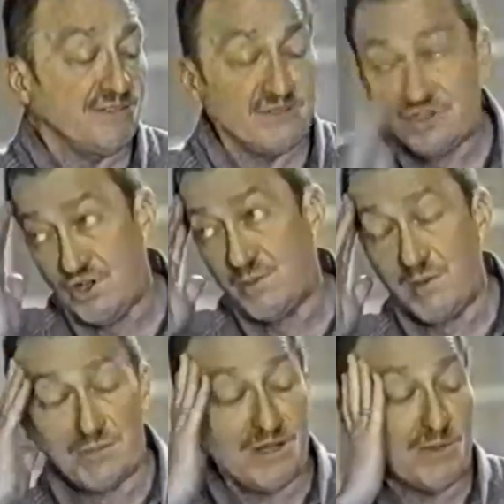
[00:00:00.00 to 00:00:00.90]
and she knew
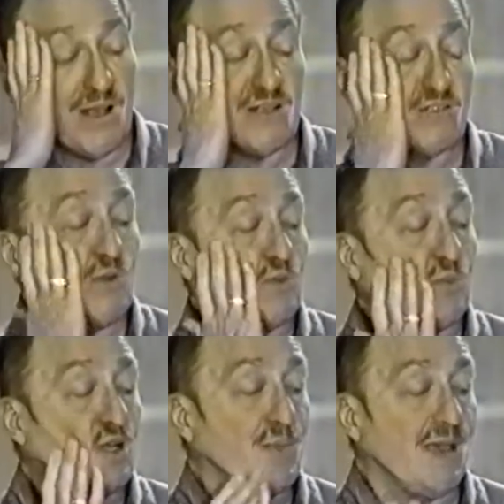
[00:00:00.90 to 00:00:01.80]
me pretty well, so it was
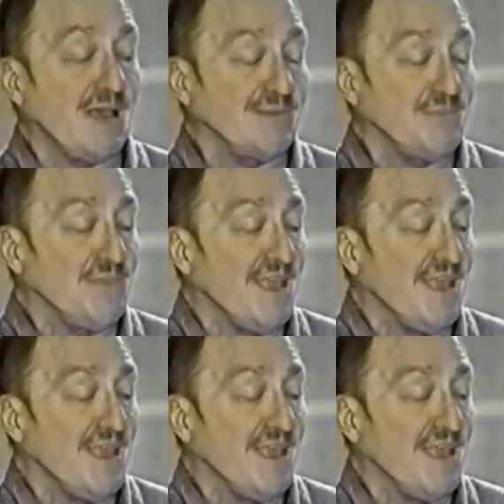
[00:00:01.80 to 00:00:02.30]
pretty bad.